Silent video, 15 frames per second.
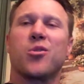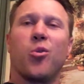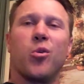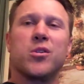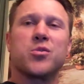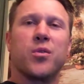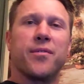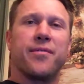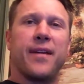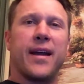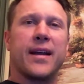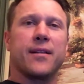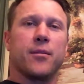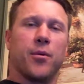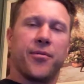course
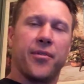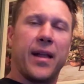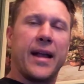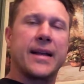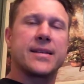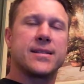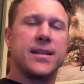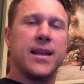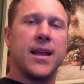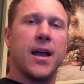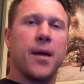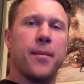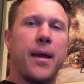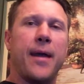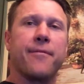reflects the
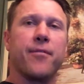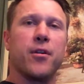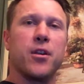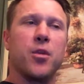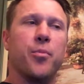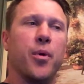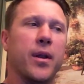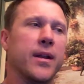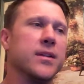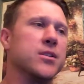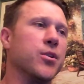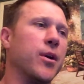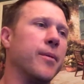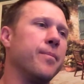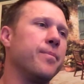effort you put
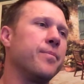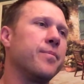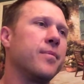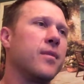into it.